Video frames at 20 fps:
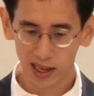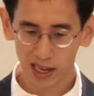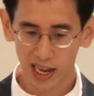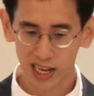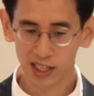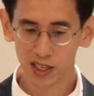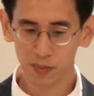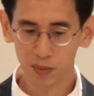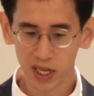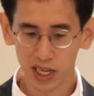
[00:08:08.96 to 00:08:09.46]

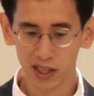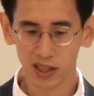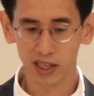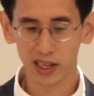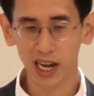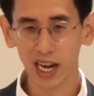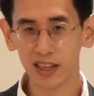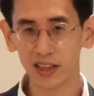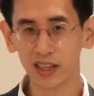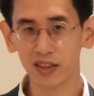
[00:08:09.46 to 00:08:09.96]
And to me,
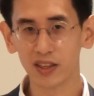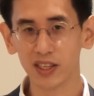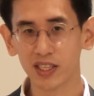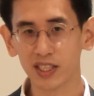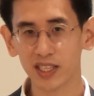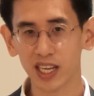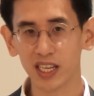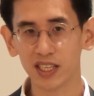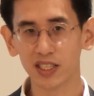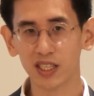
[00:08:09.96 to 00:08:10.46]
I think this
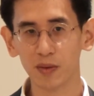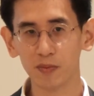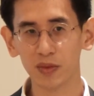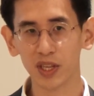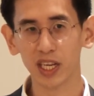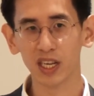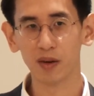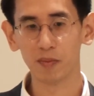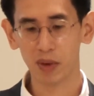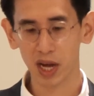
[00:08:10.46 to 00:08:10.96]
says
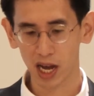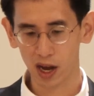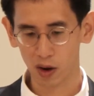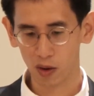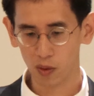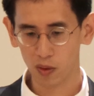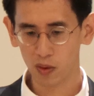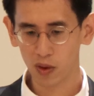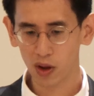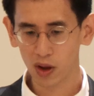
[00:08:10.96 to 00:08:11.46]
something
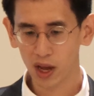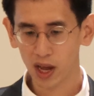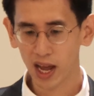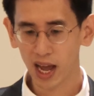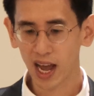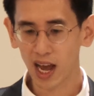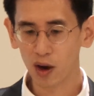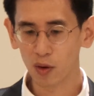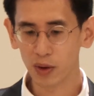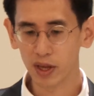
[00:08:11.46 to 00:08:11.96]
about
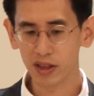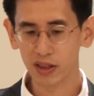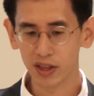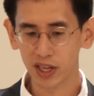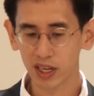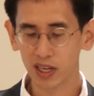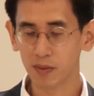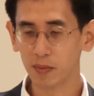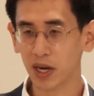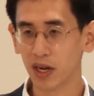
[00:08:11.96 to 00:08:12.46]
how we
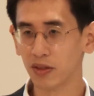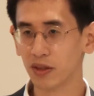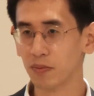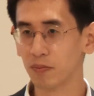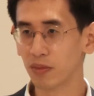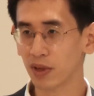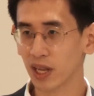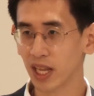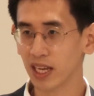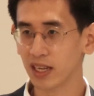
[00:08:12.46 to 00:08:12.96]
think about the
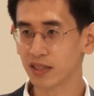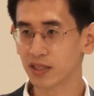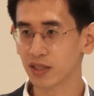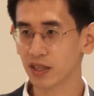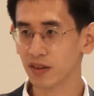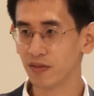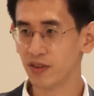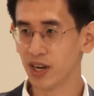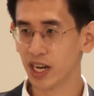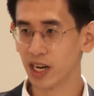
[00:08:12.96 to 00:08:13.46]
place
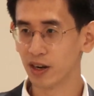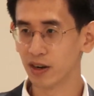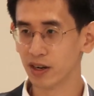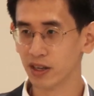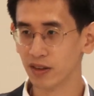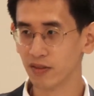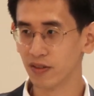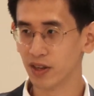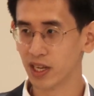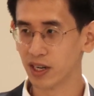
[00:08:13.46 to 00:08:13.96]
of
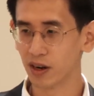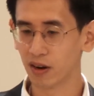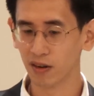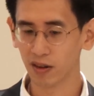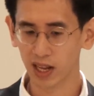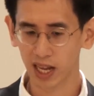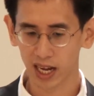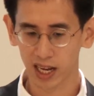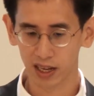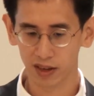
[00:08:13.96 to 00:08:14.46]
narrative in our
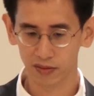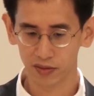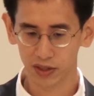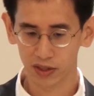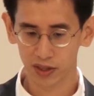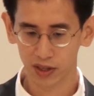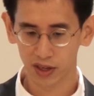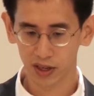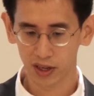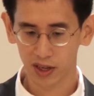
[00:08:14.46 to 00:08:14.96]

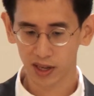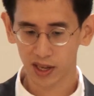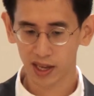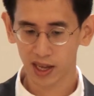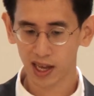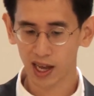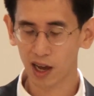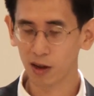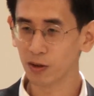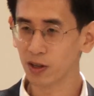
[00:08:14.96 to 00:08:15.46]
lives,
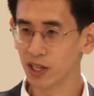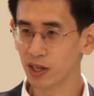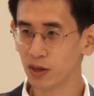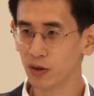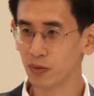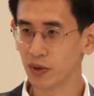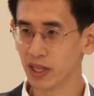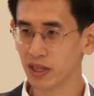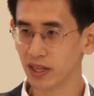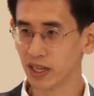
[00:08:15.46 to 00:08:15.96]
how
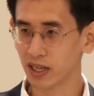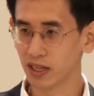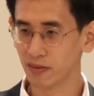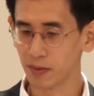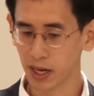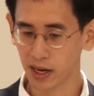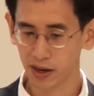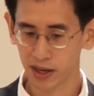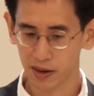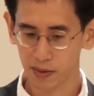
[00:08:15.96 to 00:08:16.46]
little we think
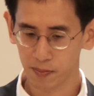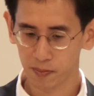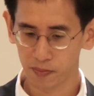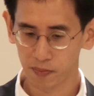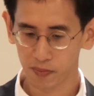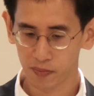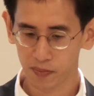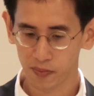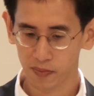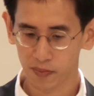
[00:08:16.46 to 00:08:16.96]
about it.
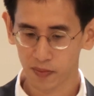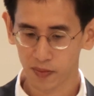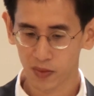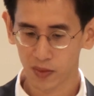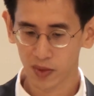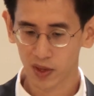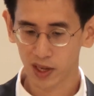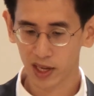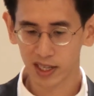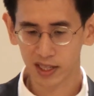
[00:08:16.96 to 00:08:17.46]

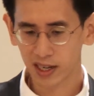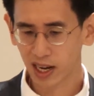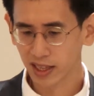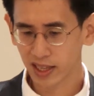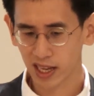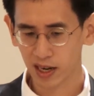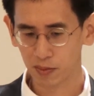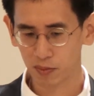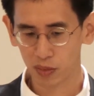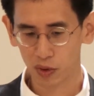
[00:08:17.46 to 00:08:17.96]
It's not
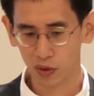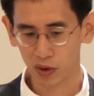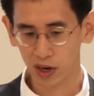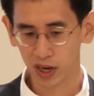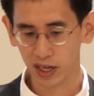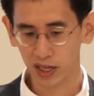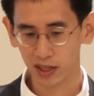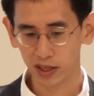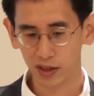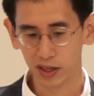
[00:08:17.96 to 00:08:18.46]
that
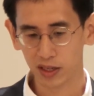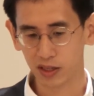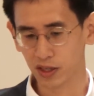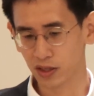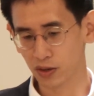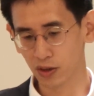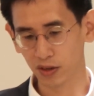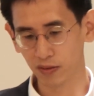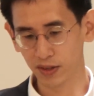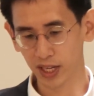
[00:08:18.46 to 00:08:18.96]
important. You can just
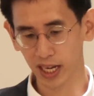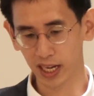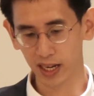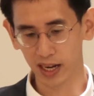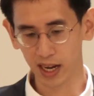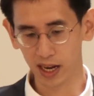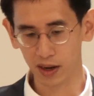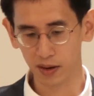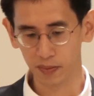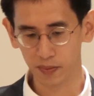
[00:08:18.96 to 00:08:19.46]
sort of take it
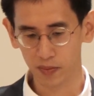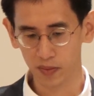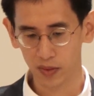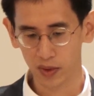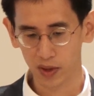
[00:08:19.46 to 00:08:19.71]
out.